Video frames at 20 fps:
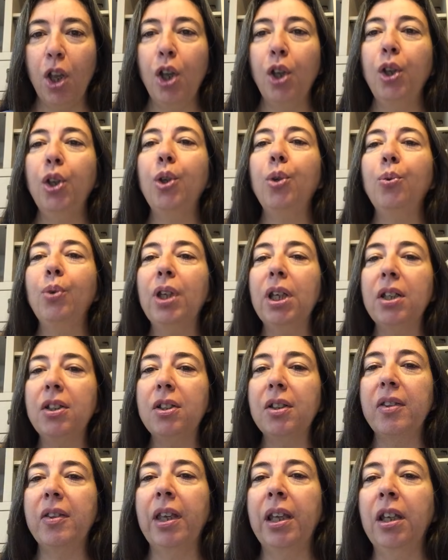You need to
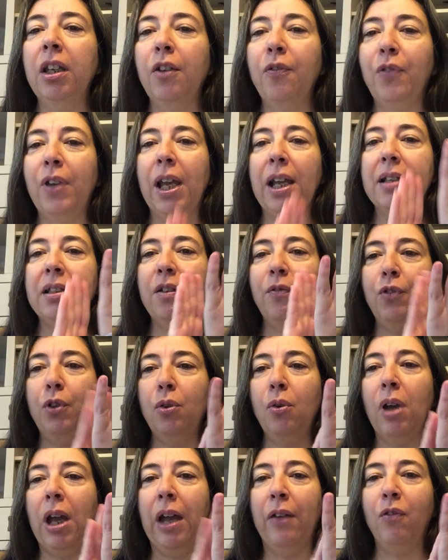think of it as if you
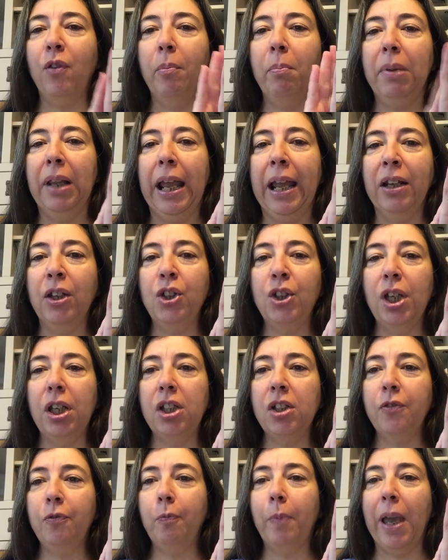have a blank sheet
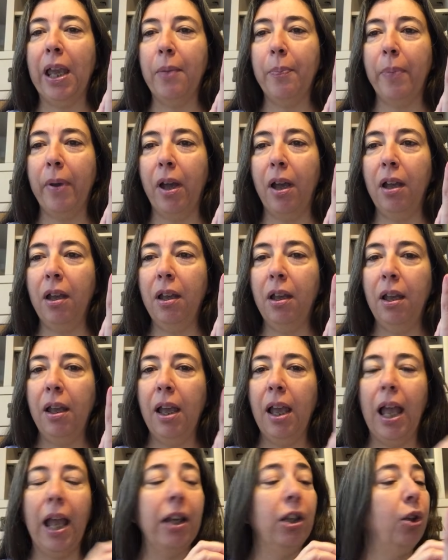of paper
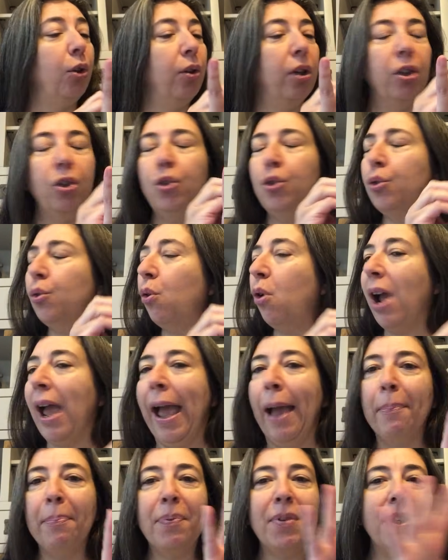and you can draw
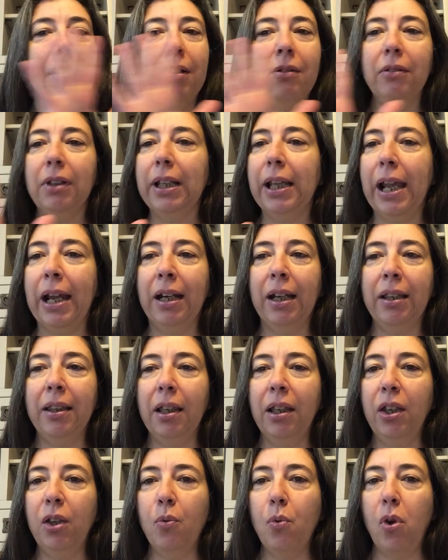absolutely
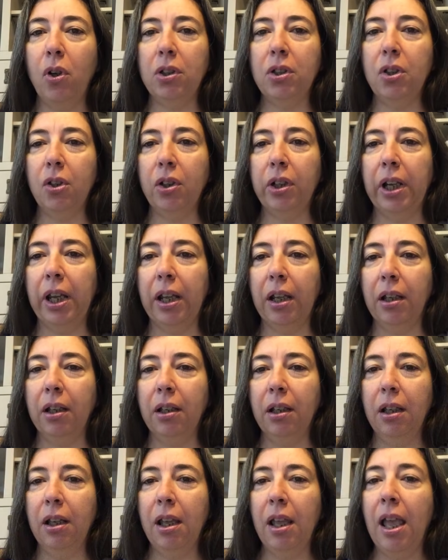anything you want on it.
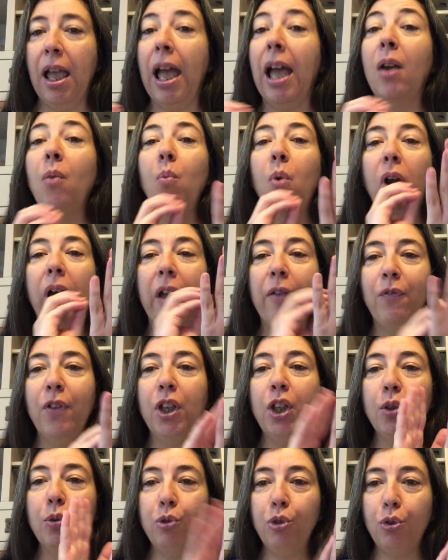And whatever
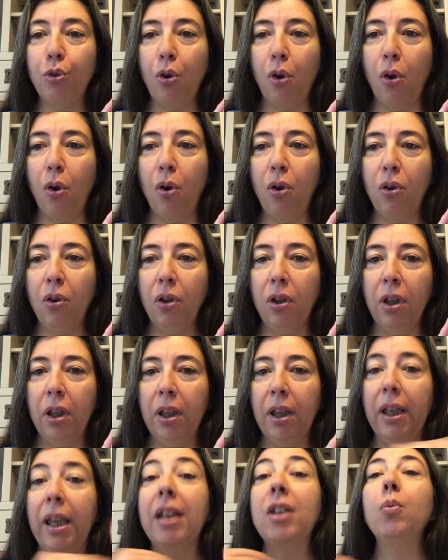you draw,
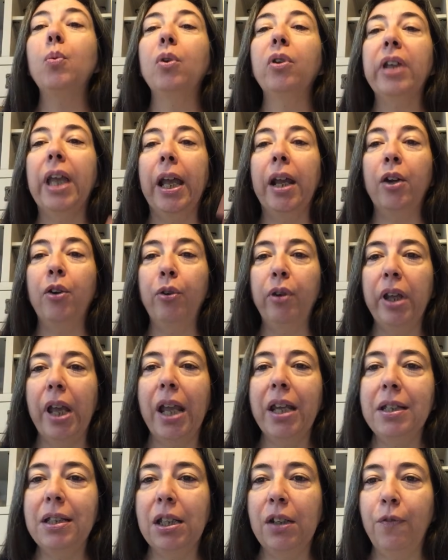it will get
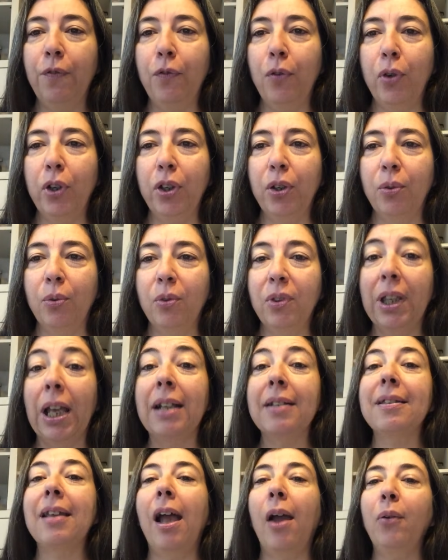created for you.
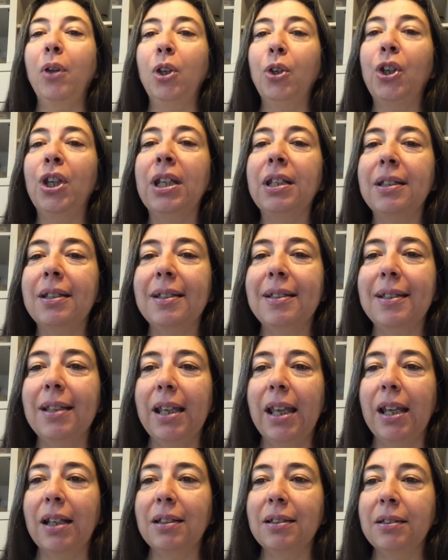That's how you need to
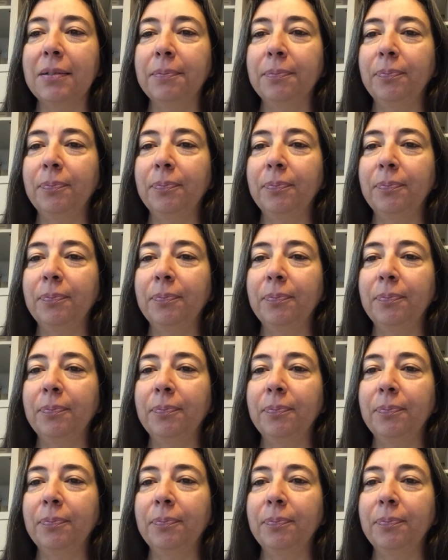see it.